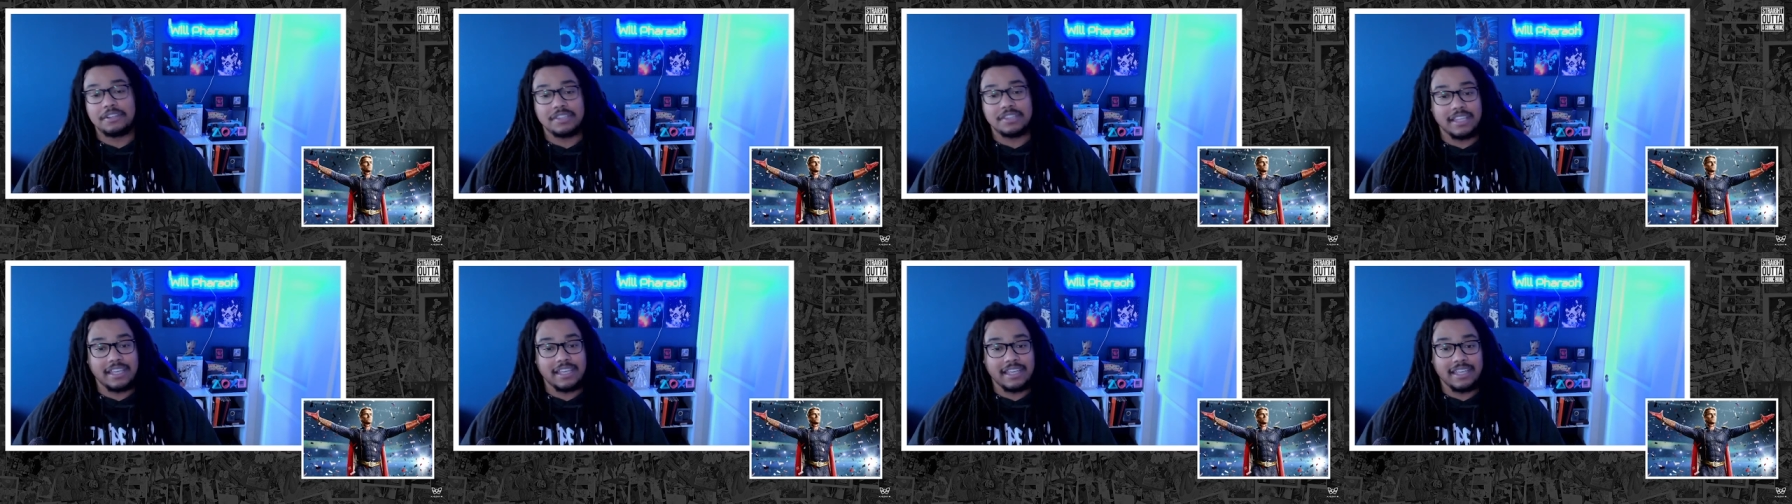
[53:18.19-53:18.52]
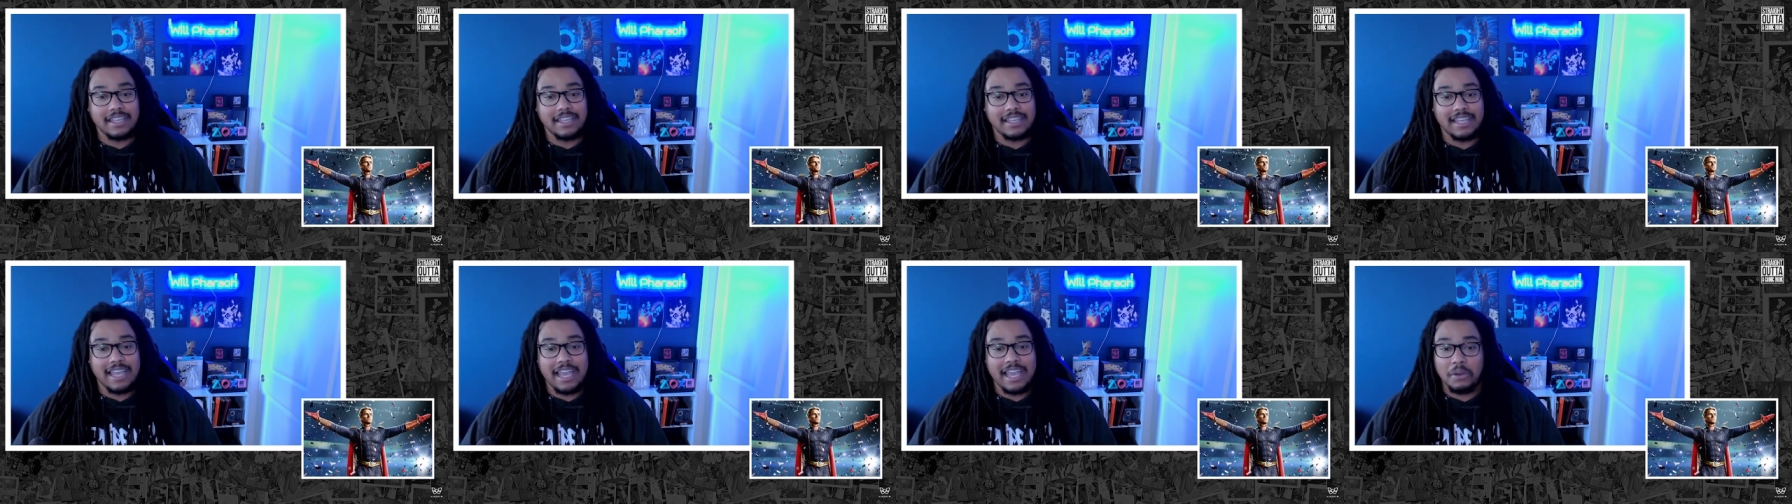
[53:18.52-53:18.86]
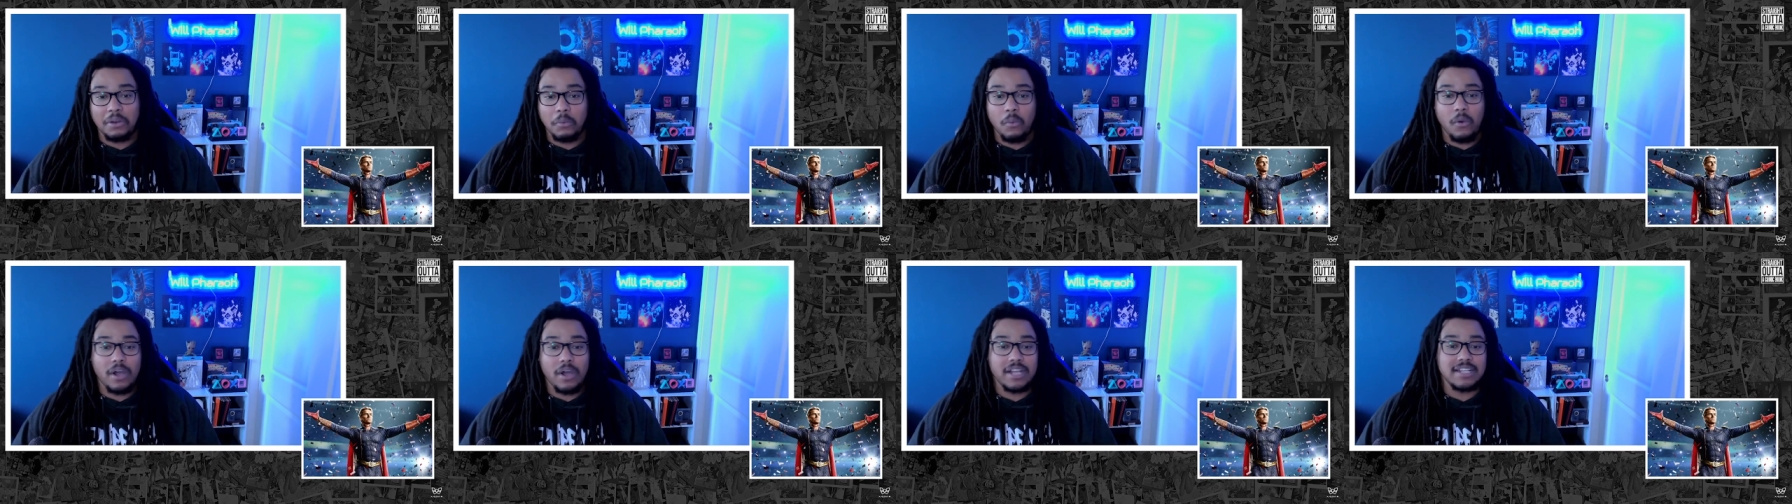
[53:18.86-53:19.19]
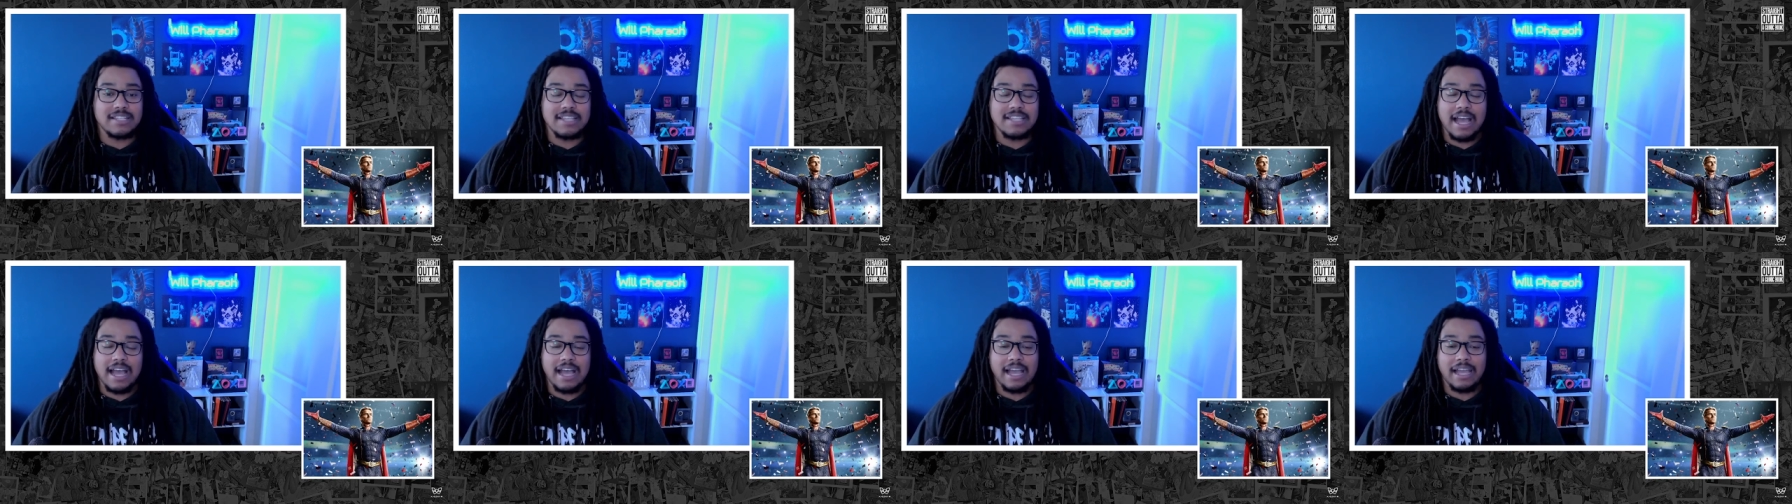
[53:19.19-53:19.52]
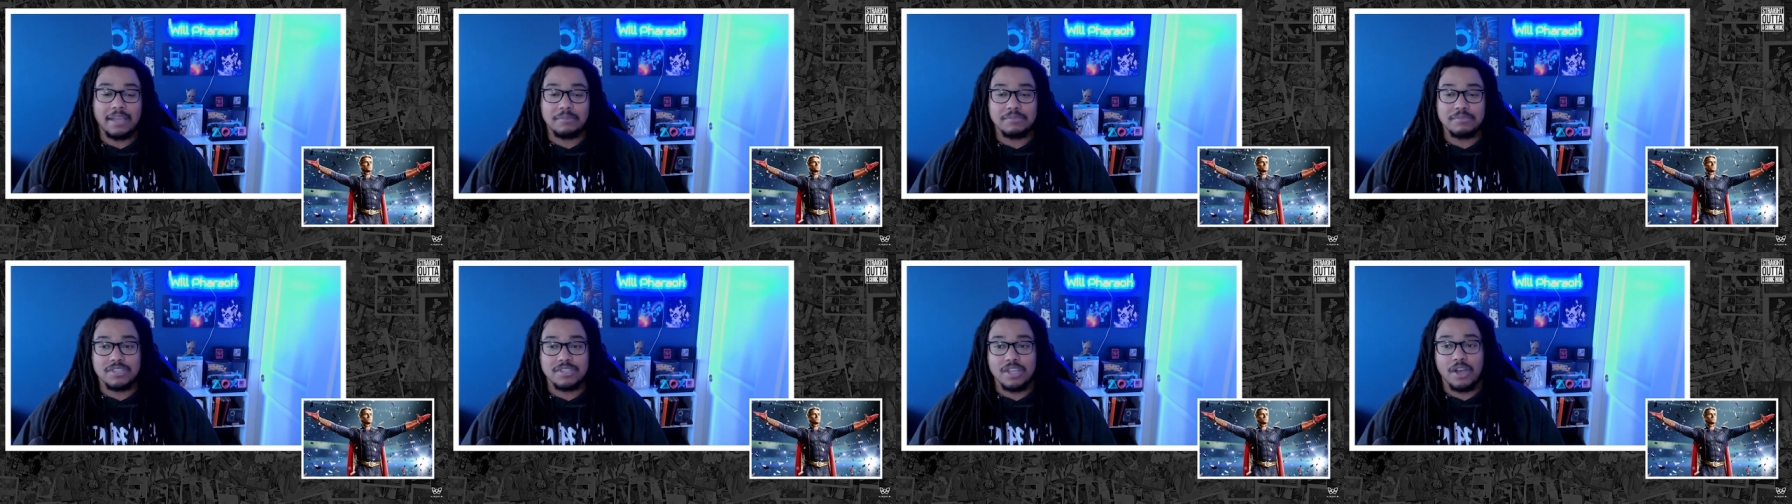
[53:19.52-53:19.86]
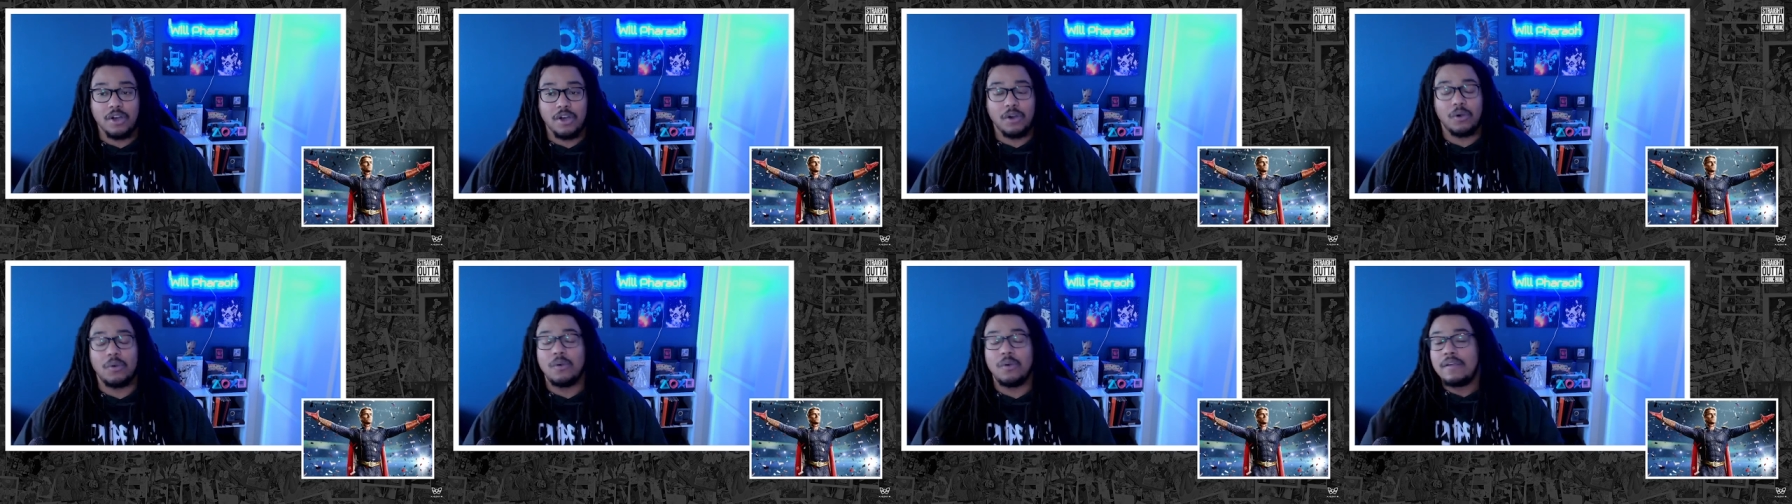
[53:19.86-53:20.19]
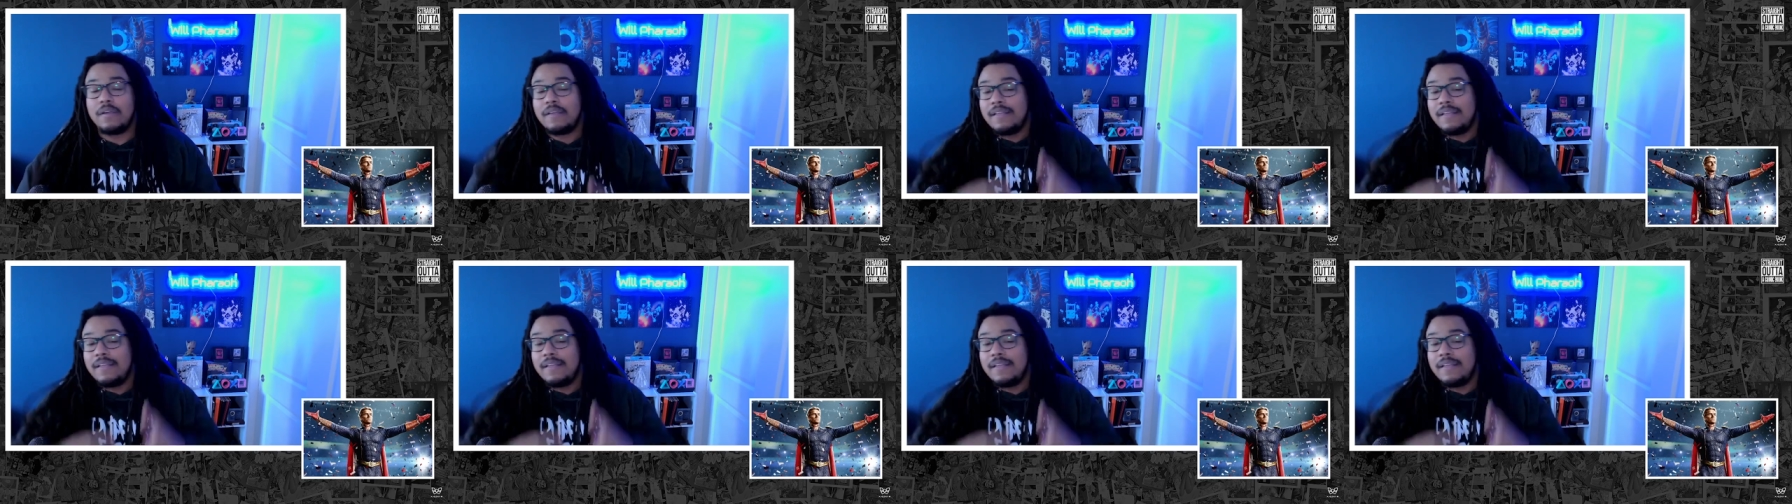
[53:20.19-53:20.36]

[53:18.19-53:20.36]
thing at one time. So